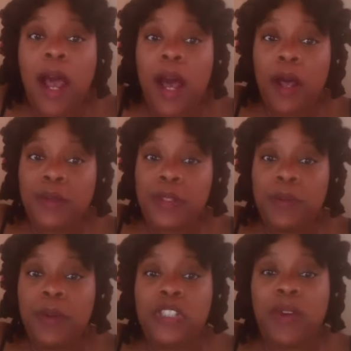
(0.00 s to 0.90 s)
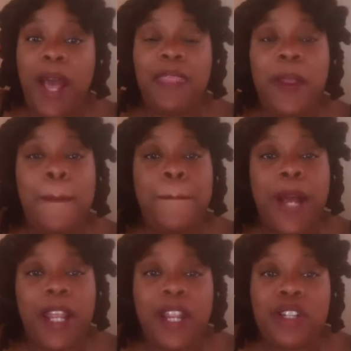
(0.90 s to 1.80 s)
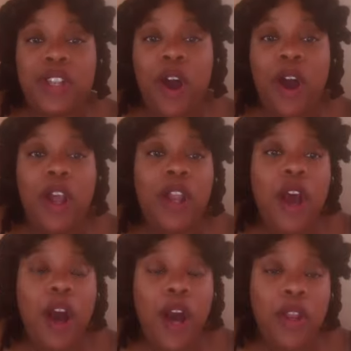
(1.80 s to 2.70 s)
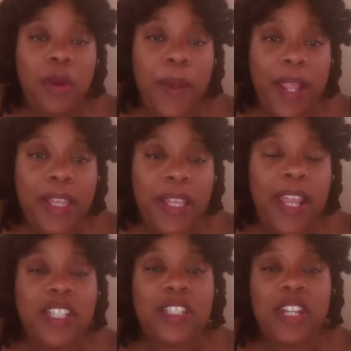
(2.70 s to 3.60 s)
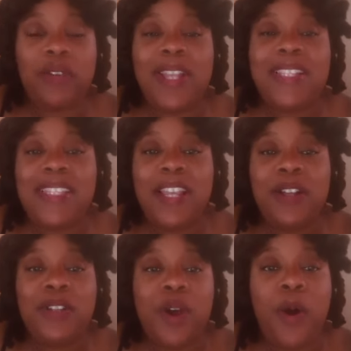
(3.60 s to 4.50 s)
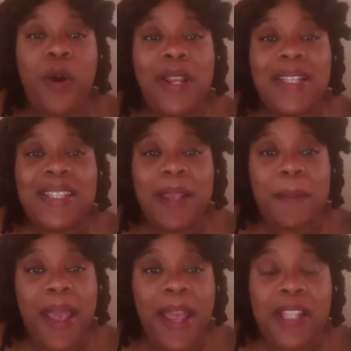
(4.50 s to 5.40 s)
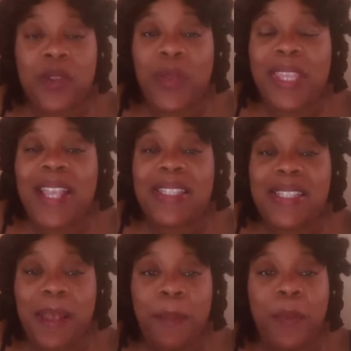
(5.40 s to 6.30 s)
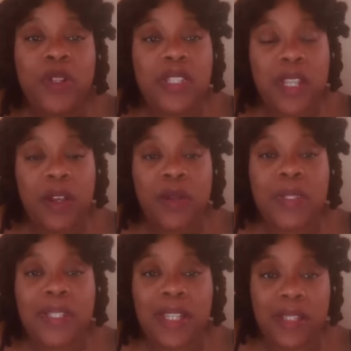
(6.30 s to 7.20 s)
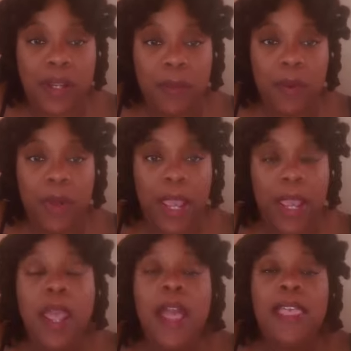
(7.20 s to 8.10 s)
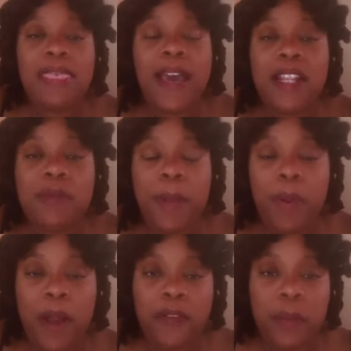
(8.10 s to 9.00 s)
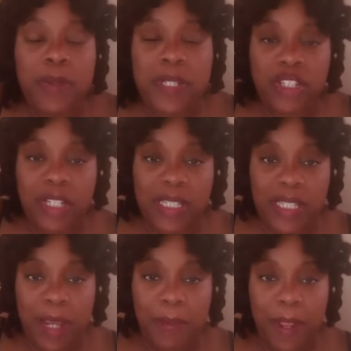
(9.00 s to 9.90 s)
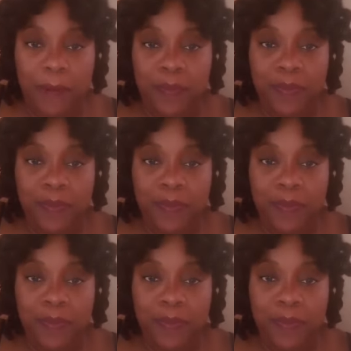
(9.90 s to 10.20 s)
how to attract their buyers on autopilot and generate sales on demand with a simple sales system. Okay, that is my profitable positioning statement.